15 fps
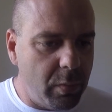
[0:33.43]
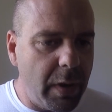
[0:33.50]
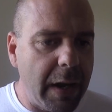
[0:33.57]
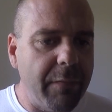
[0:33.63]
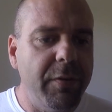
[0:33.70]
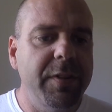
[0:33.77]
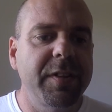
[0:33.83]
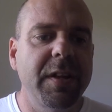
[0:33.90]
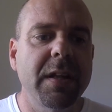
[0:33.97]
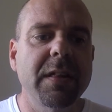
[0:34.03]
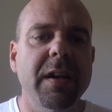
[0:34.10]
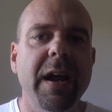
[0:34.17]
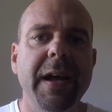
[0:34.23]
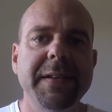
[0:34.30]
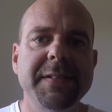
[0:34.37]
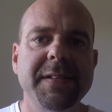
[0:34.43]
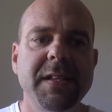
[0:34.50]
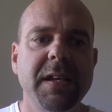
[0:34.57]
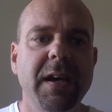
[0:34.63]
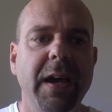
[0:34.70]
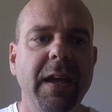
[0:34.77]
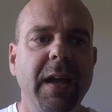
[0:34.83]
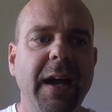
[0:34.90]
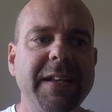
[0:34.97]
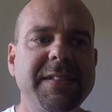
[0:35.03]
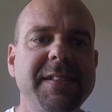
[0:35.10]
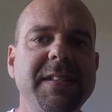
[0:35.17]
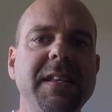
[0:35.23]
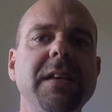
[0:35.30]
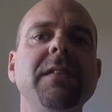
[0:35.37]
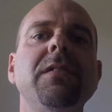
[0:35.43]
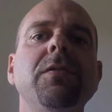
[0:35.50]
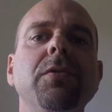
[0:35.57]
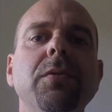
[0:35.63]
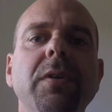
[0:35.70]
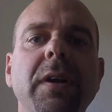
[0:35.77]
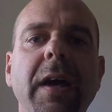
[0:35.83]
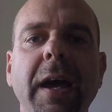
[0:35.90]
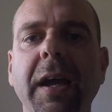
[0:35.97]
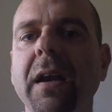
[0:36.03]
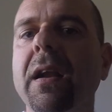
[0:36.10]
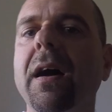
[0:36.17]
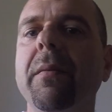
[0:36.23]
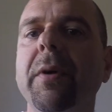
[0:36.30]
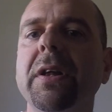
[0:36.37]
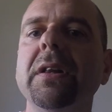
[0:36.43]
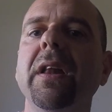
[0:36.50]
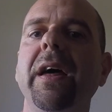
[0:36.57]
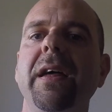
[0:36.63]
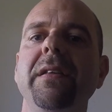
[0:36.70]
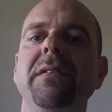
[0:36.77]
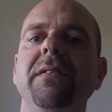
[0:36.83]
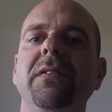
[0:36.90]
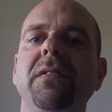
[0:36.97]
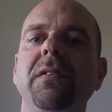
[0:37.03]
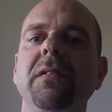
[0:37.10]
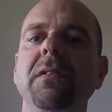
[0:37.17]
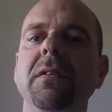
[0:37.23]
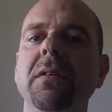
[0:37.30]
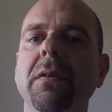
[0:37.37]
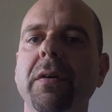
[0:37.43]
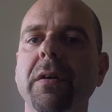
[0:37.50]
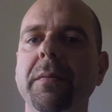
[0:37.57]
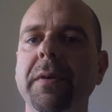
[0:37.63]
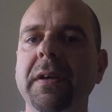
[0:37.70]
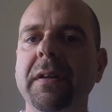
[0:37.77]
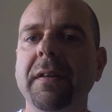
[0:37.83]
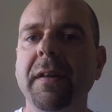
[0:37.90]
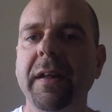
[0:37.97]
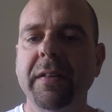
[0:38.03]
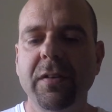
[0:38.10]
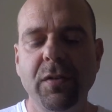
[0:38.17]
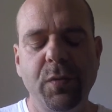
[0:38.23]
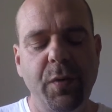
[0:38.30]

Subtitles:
everything that I see, I see it through an economic lens. You know what I mean? Like, I